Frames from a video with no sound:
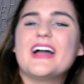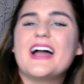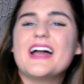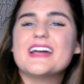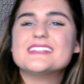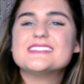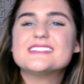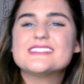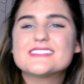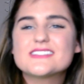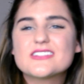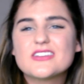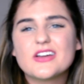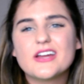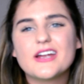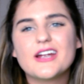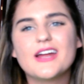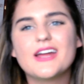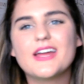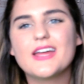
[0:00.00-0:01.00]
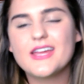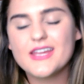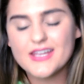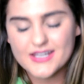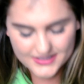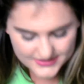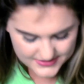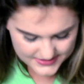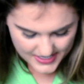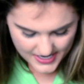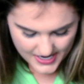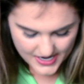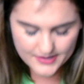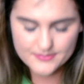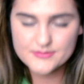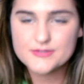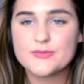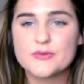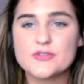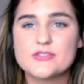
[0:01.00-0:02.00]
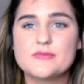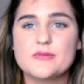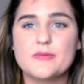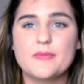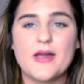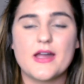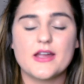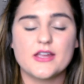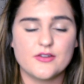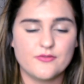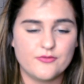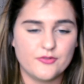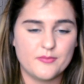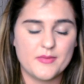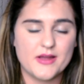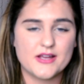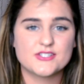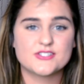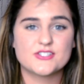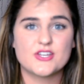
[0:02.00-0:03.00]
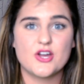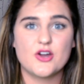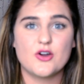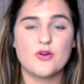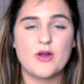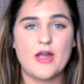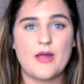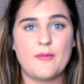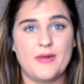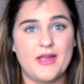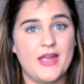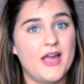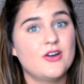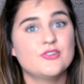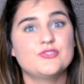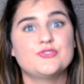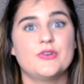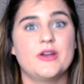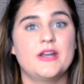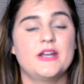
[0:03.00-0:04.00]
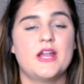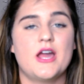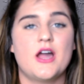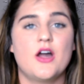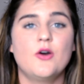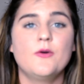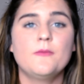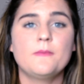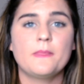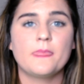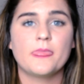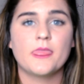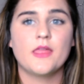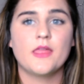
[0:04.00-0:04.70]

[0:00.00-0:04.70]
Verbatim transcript: guys, it's Clara and I'm supposed to be packing for Mexico at my house right now.